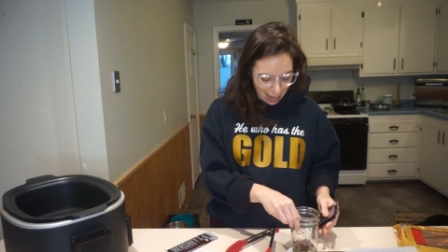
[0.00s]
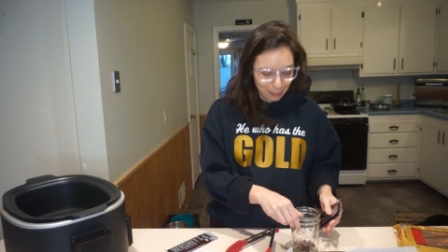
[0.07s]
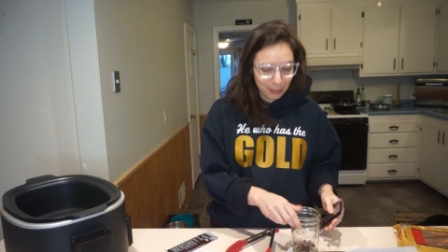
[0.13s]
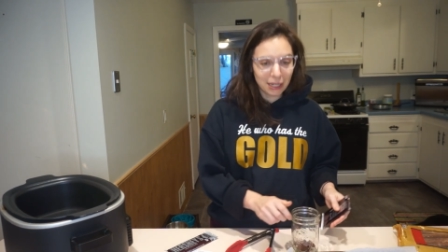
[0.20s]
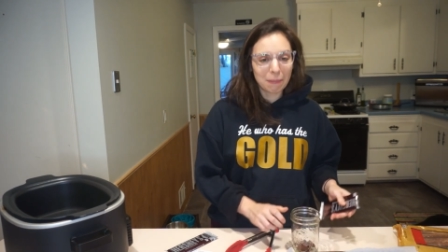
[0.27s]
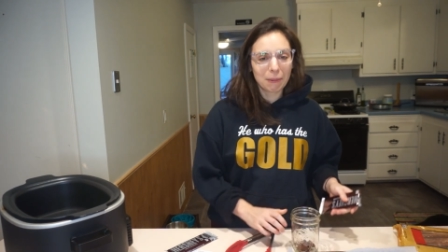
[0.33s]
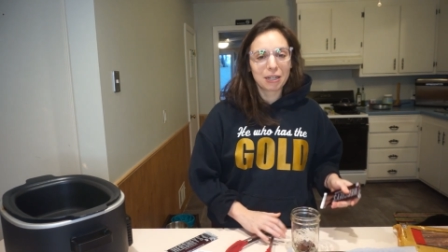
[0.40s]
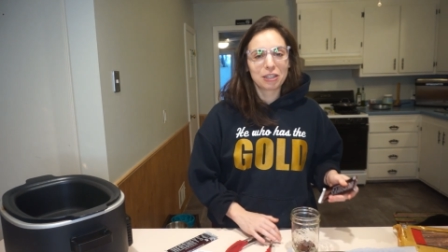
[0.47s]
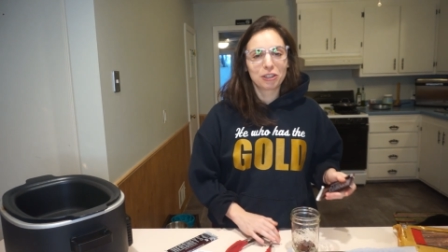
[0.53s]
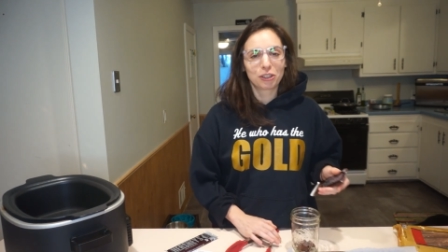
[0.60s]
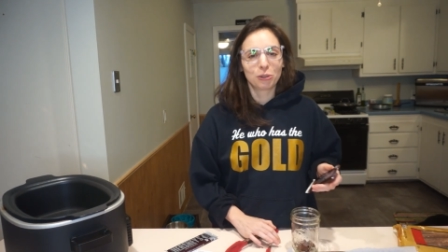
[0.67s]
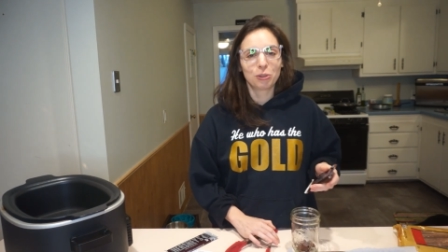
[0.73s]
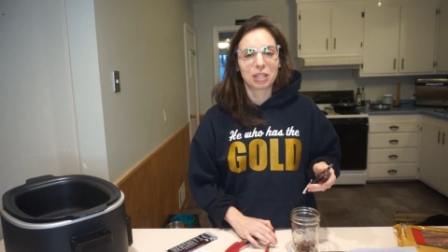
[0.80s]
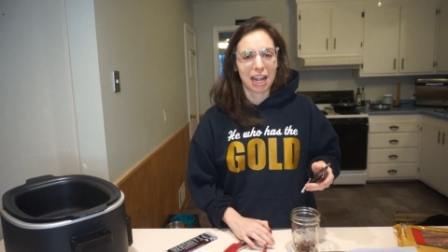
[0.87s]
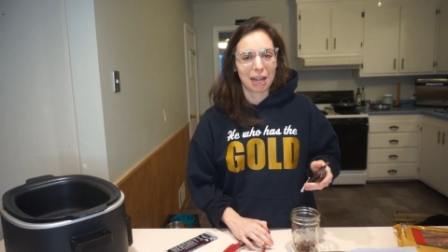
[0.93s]
I'm gonna put in
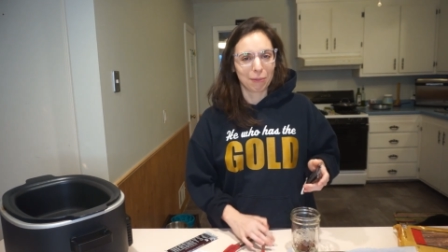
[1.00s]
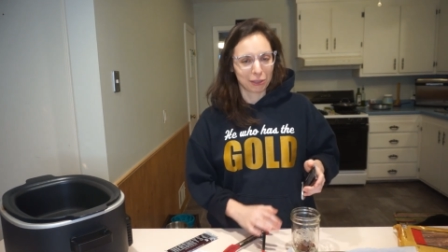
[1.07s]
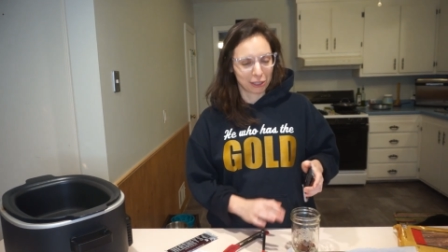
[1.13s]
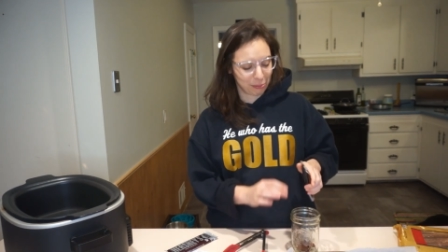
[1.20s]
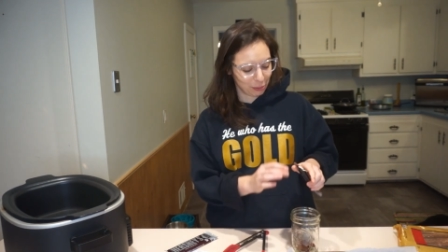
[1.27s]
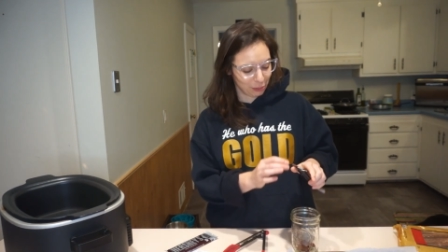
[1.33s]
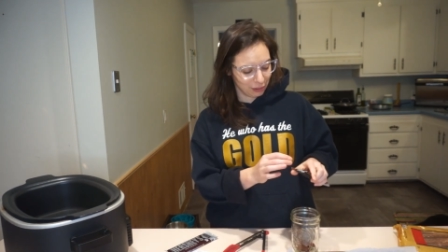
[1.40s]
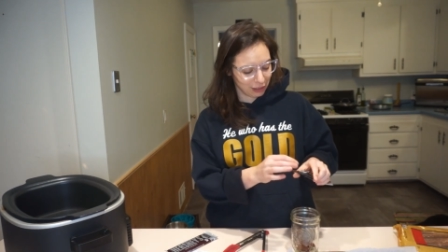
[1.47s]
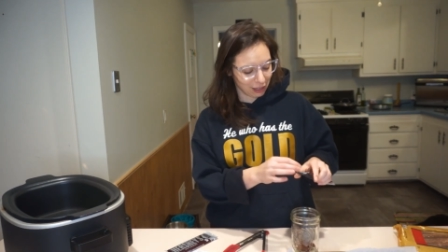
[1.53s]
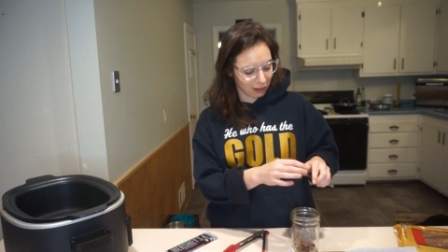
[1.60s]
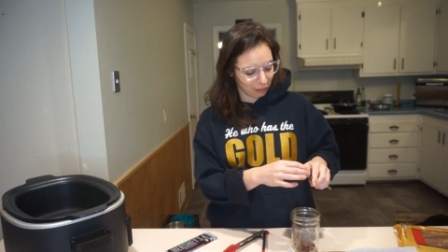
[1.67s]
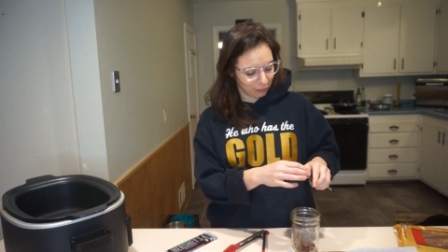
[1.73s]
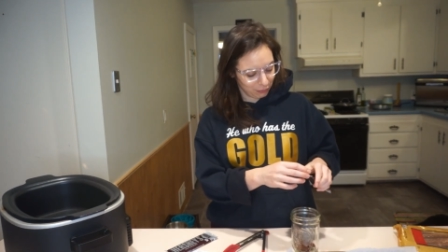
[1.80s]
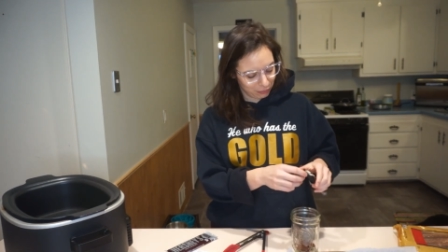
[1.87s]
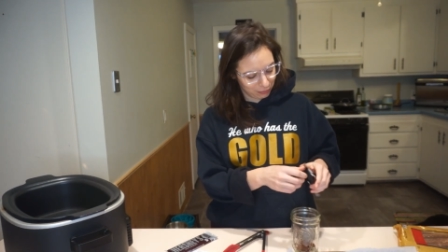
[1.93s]
two tablespoons
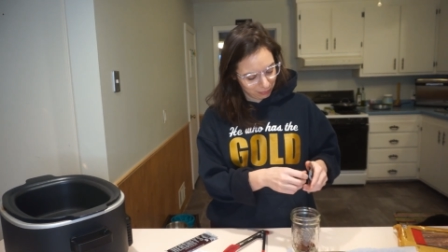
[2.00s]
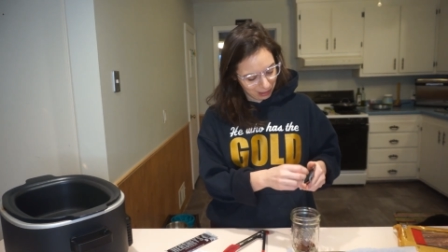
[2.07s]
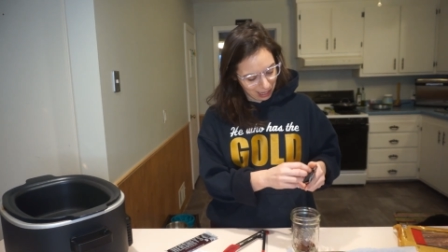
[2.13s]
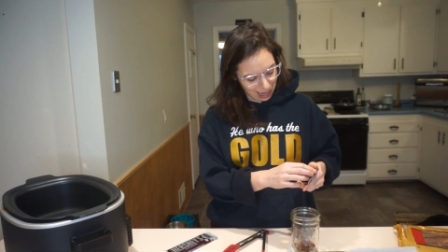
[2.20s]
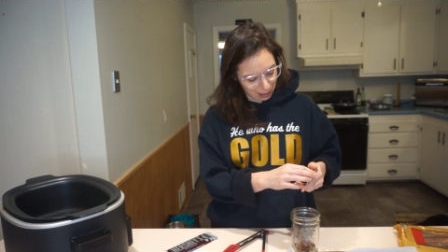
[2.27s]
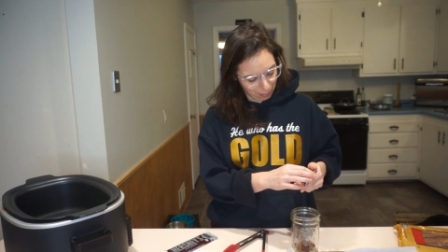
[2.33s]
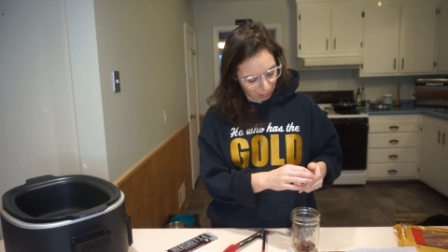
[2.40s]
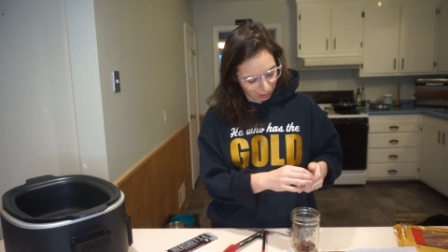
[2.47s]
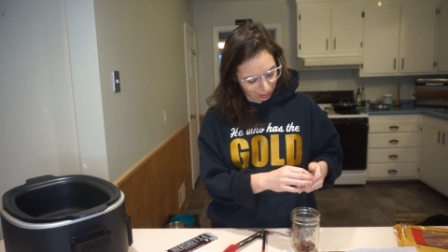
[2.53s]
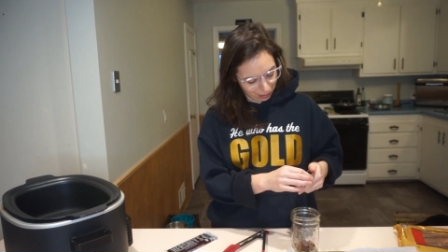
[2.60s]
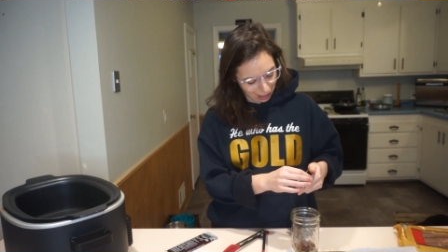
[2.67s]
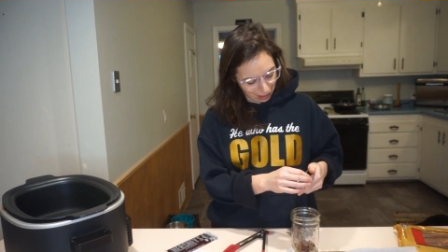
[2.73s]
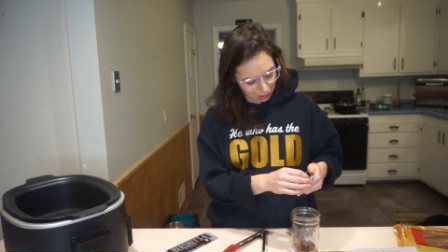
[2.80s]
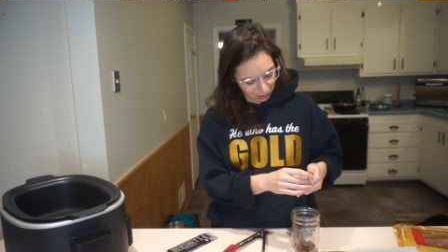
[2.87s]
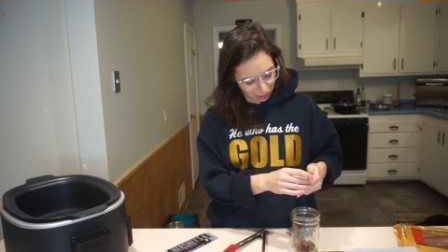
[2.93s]
of canna
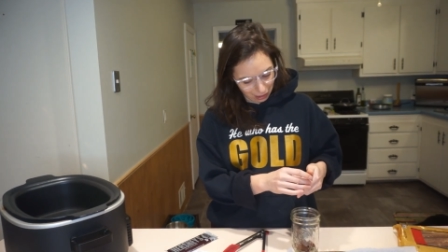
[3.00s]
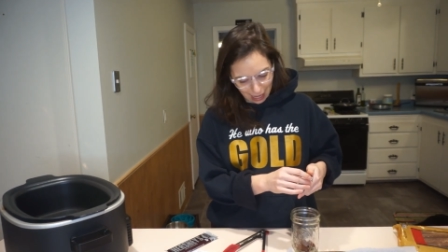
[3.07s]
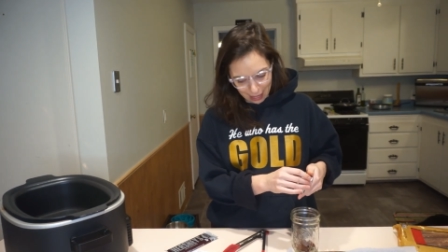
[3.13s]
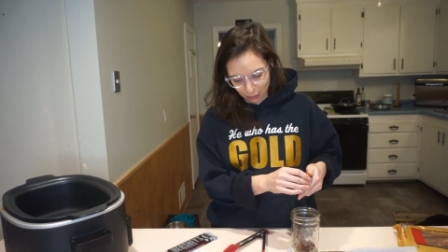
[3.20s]
butter, I think.